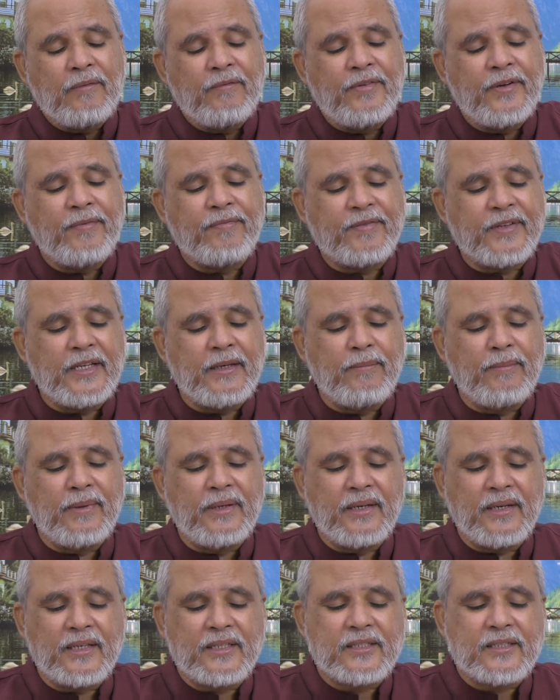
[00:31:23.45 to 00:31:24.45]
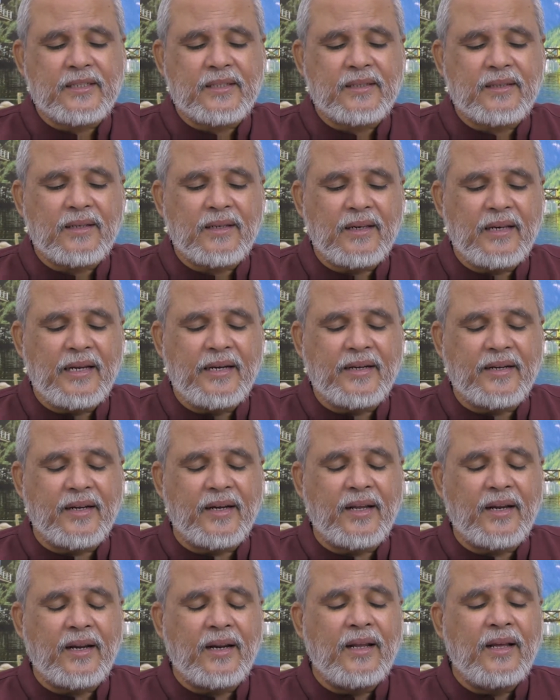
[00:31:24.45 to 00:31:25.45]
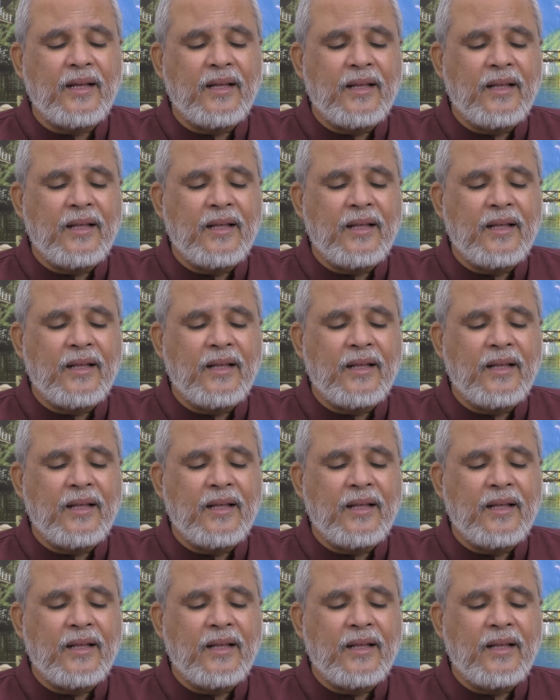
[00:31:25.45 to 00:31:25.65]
15 minutes later